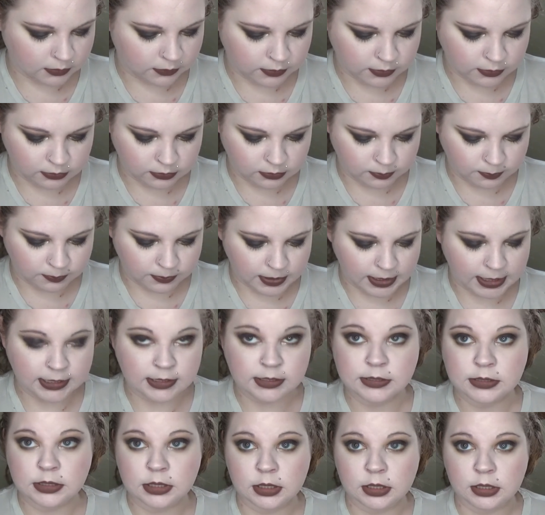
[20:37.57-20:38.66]

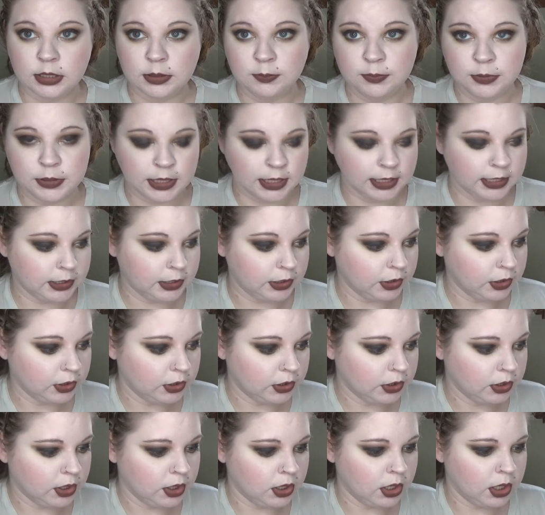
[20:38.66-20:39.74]
Spice Lip Liner,